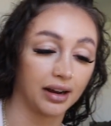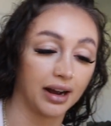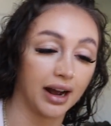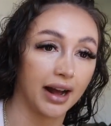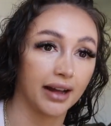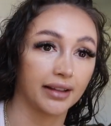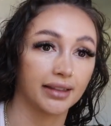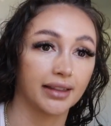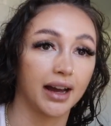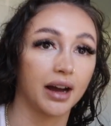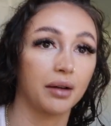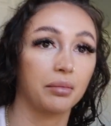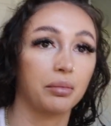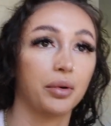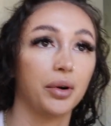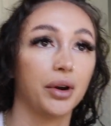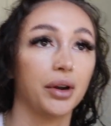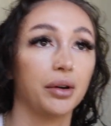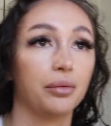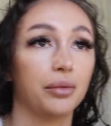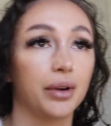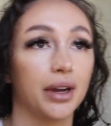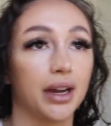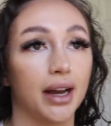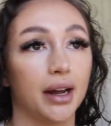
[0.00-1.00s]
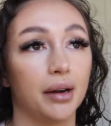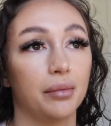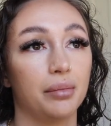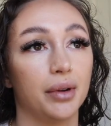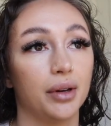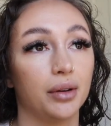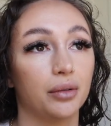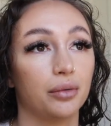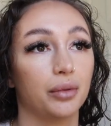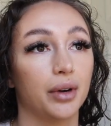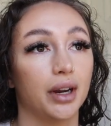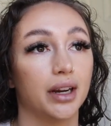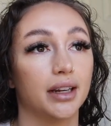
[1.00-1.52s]
at that point we had
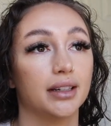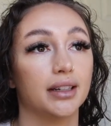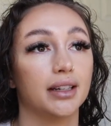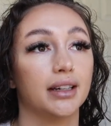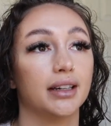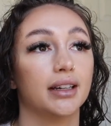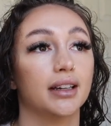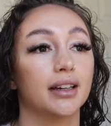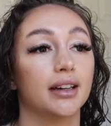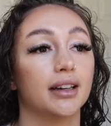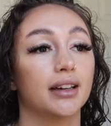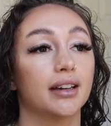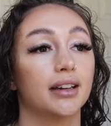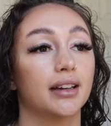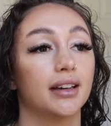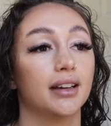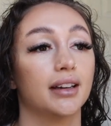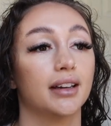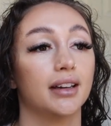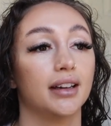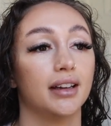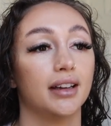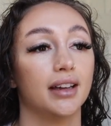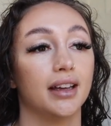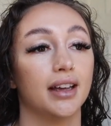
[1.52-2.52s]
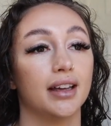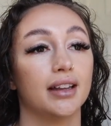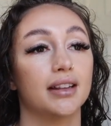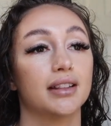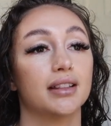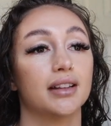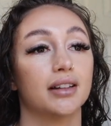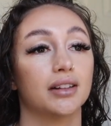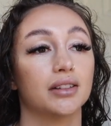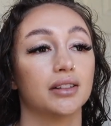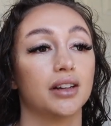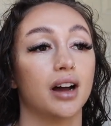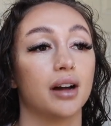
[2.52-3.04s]
been waiting in
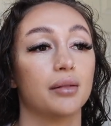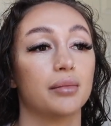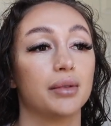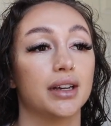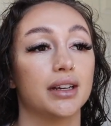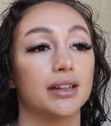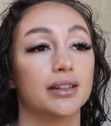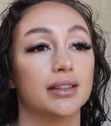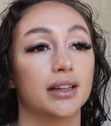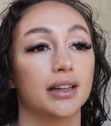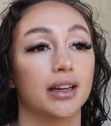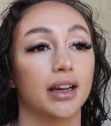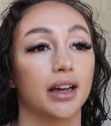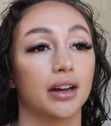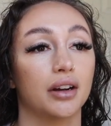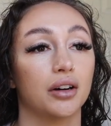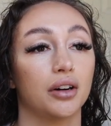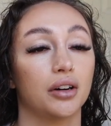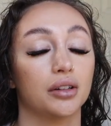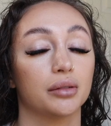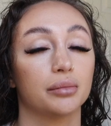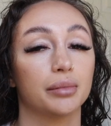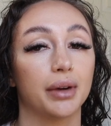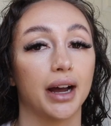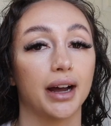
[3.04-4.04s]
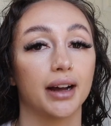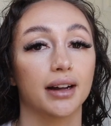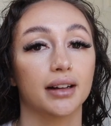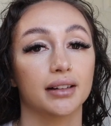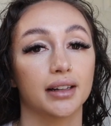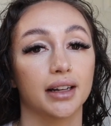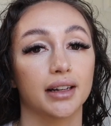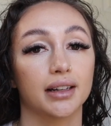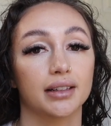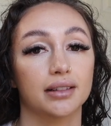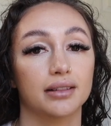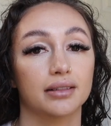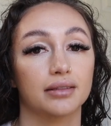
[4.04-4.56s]
the lobby to get called back
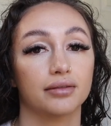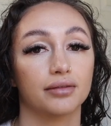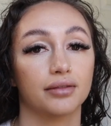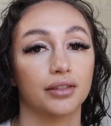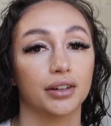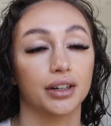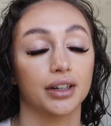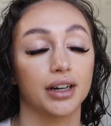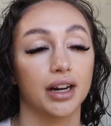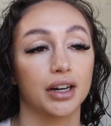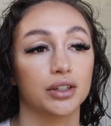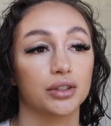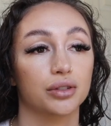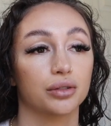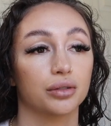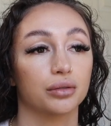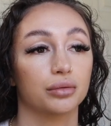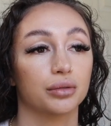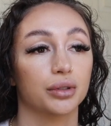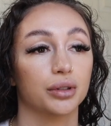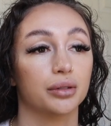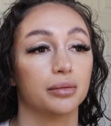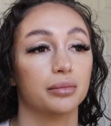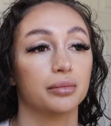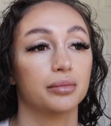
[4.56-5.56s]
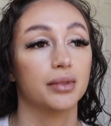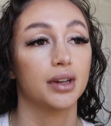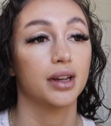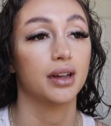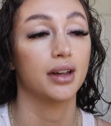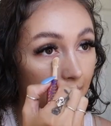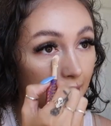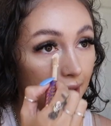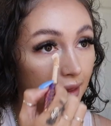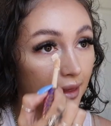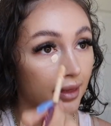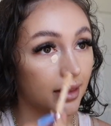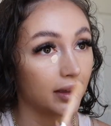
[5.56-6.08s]
like for an actual room.
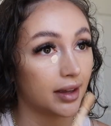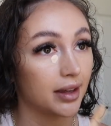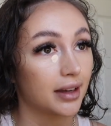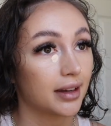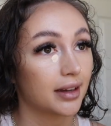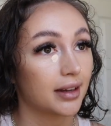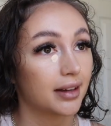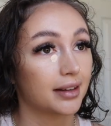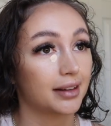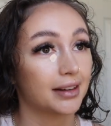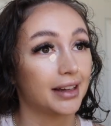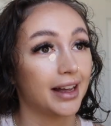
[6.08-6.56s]
I think